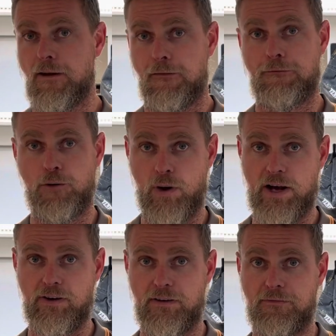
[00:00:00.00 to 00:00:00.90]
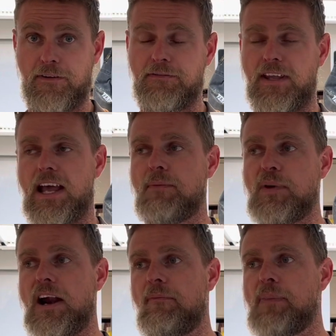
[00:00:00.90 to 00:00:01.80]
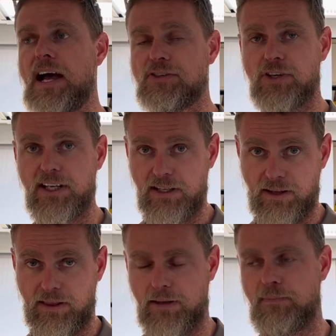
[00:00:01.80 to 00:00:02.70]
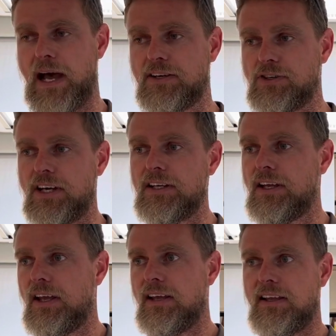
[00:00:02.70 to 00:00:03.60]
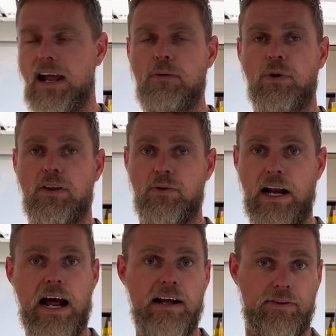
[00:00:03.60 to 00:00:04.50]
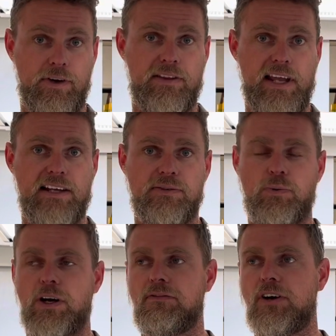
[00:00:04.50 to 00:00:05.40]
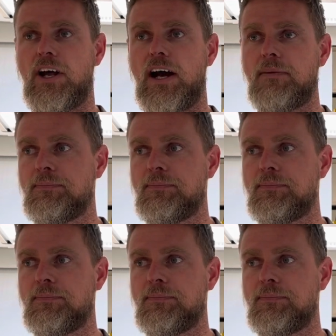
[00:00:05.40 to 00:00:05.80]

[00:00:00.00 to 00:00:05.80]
450 amp hour battery, lithium battery, came with a Red Arc 3000 watt inverter.